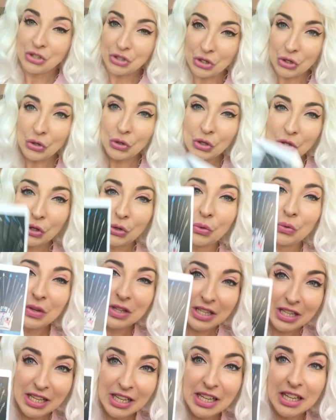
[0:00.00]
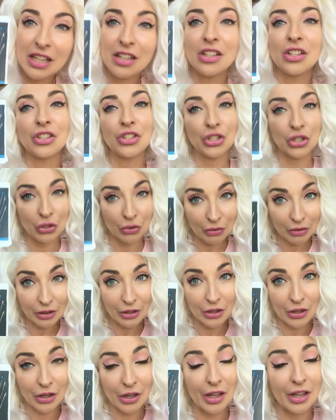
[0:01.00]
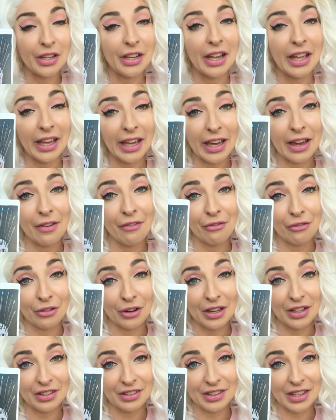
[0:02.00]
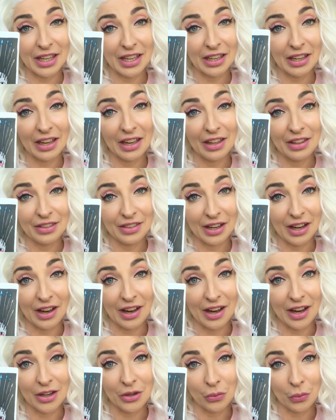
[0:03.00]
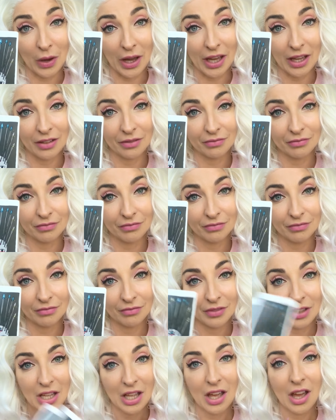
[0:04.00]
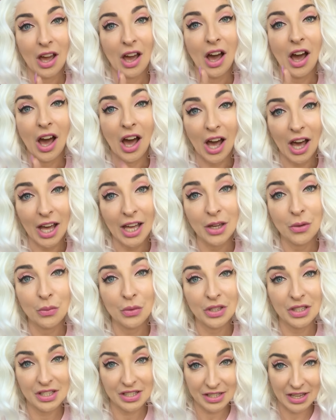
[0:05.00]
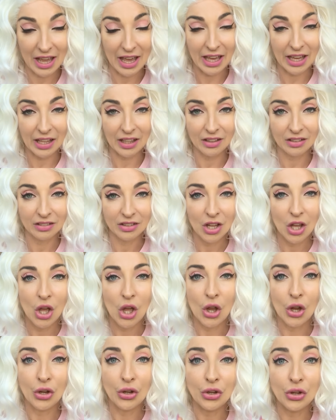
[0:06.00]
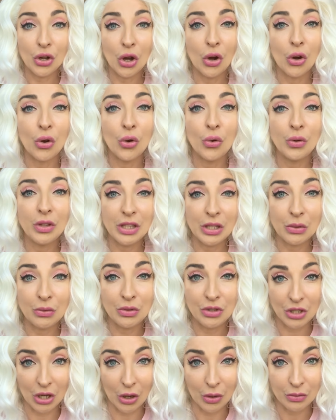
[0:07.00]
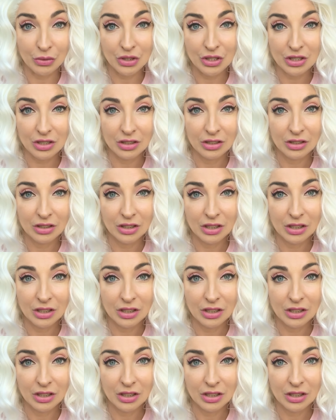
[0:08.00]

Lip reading: Do you need to learn everything the hard way? I would say, no, you don't.